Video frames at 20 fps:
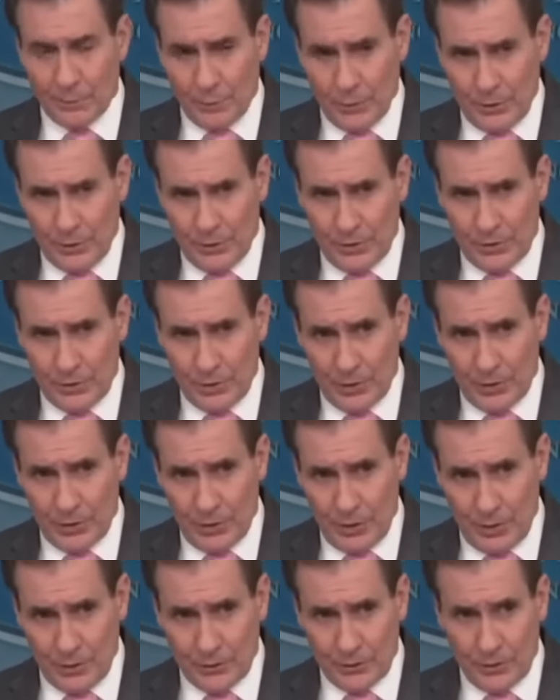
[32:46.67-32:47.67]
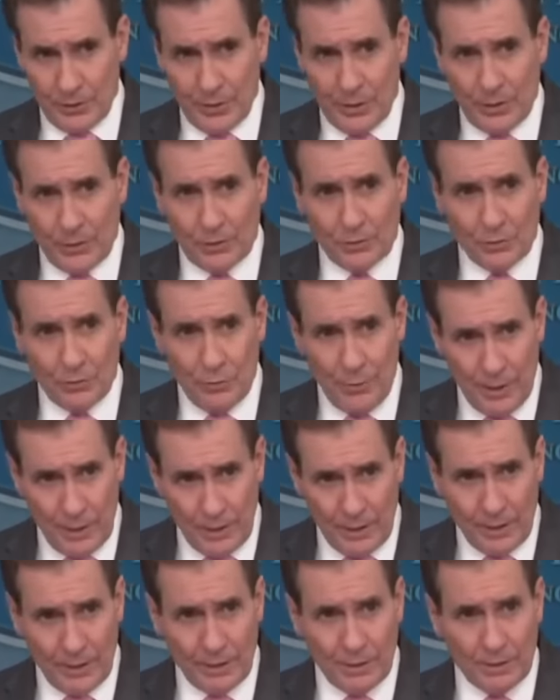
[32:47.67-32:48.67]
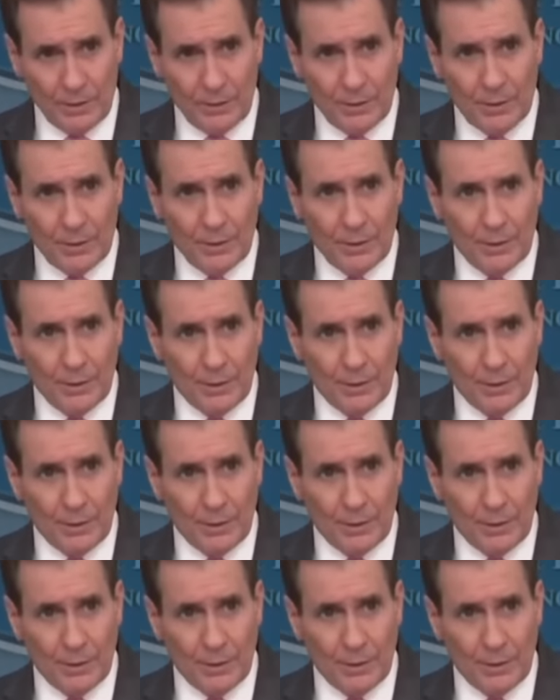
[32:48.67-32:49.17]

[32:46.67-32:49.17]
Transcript: As the president said yesterday, too many